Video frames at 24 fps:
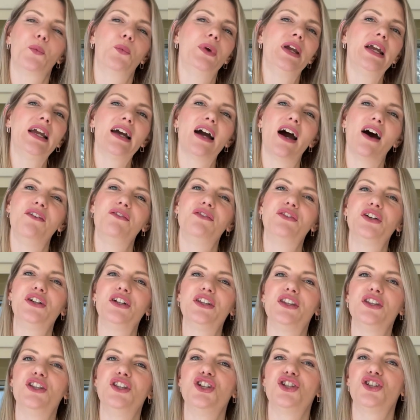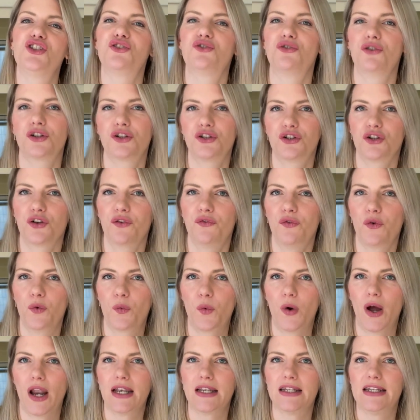we covered the structure for
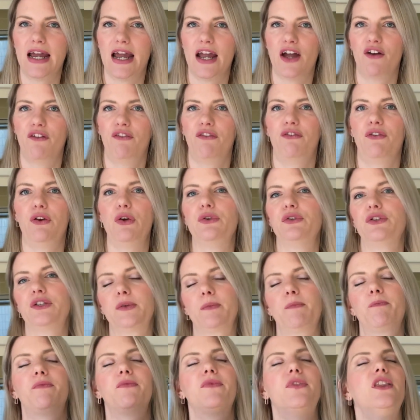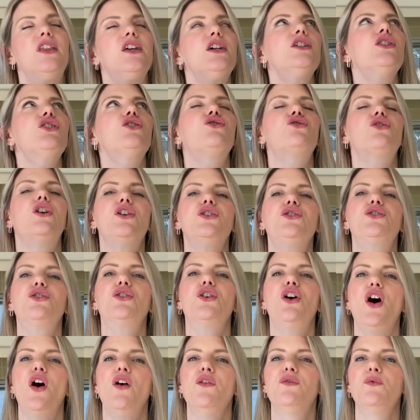1 day of food, the
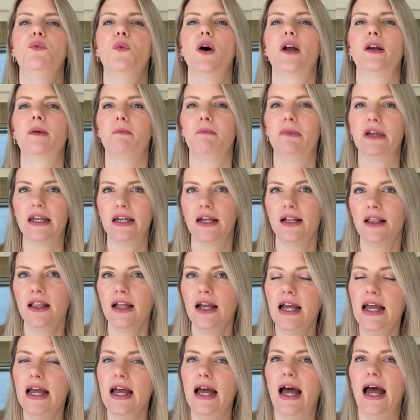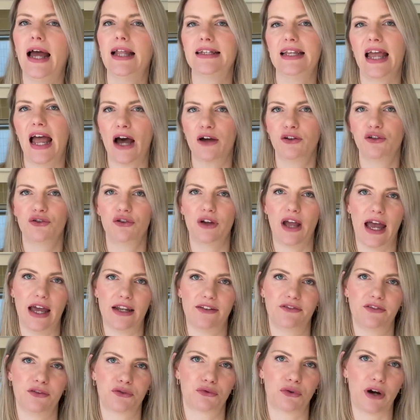structure of 1 meal, and how to add
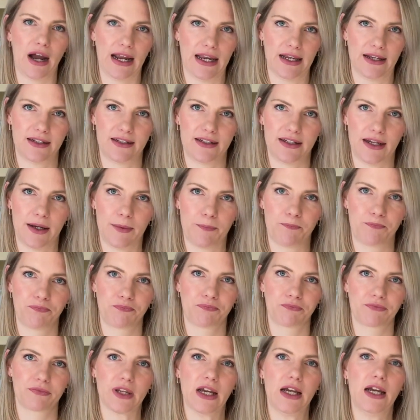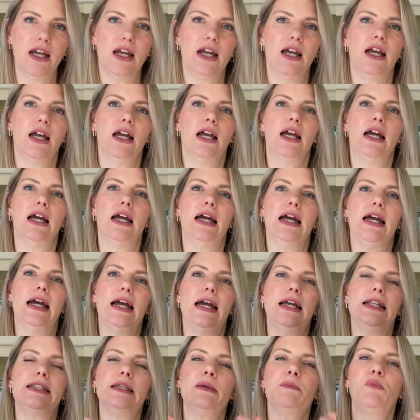variety.
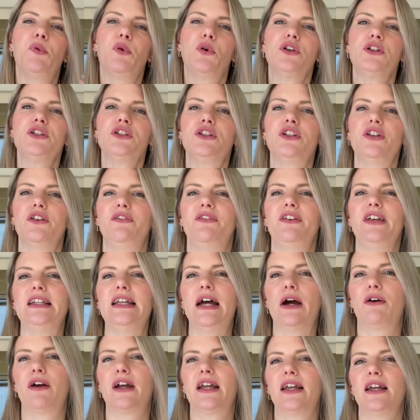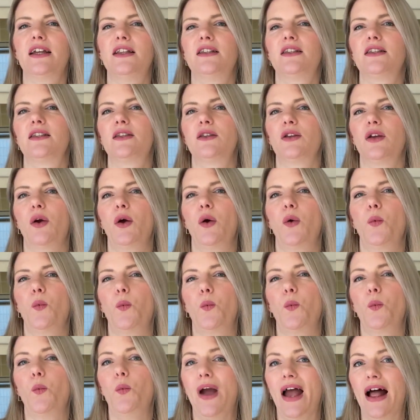It's important to feed our kids
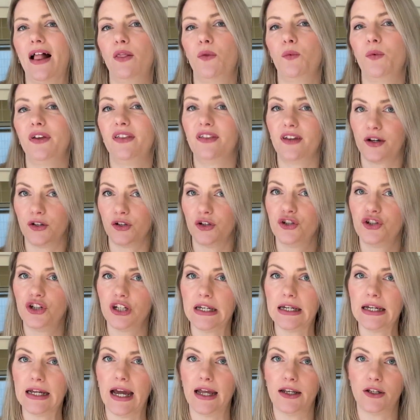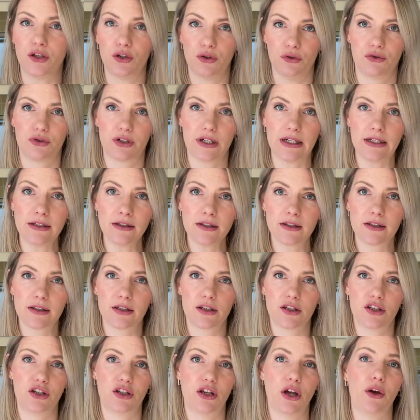well with energy and nutrients
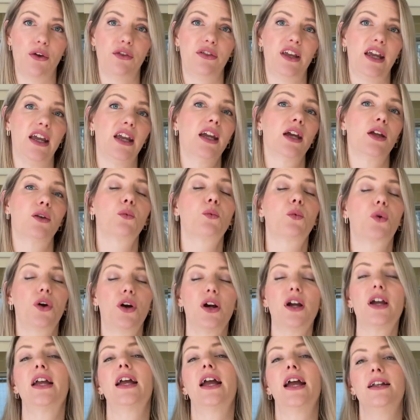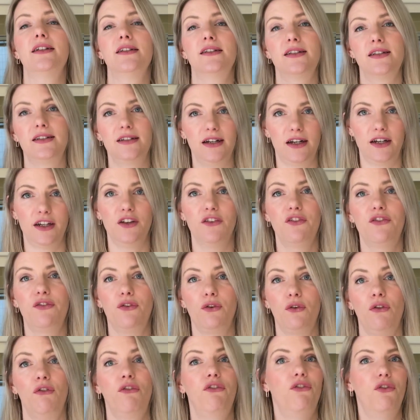so they can work and study
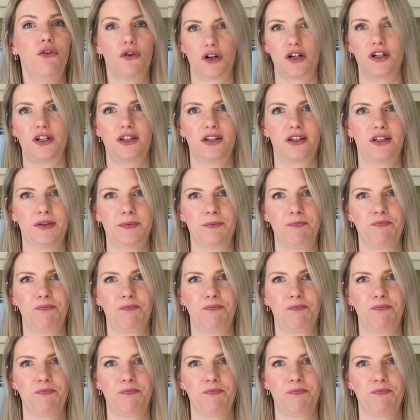full force.